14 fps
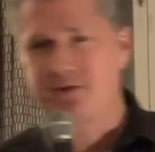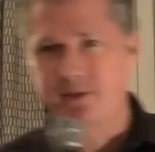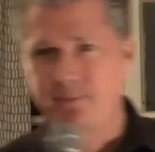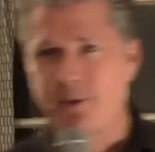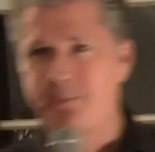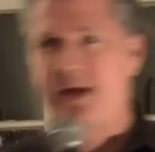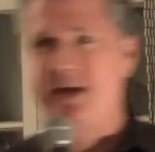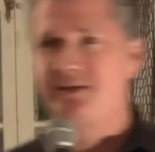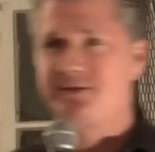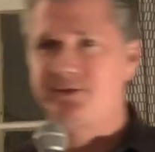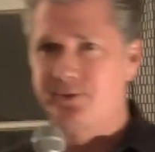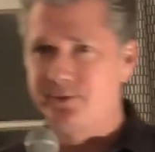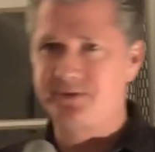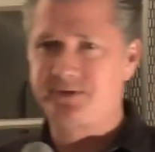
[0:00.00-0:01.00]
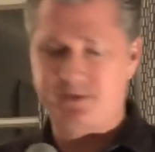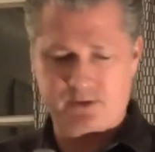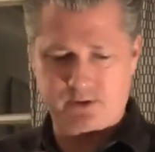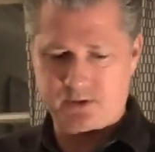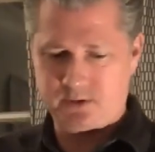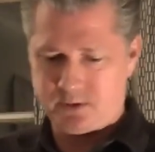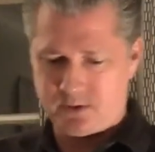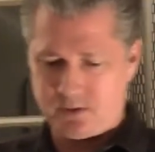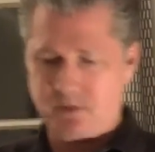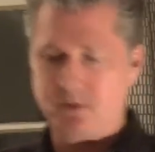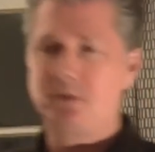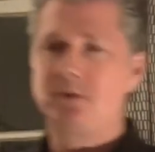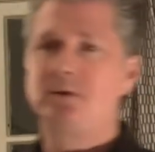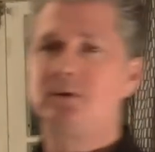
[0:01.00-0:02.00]
talk about this is how you like
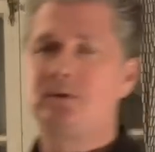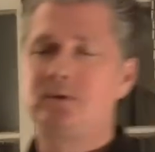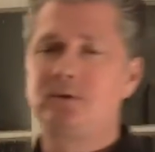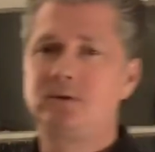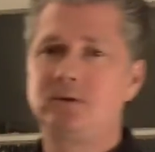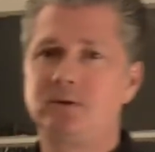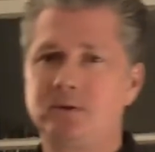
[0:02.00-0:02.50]
live and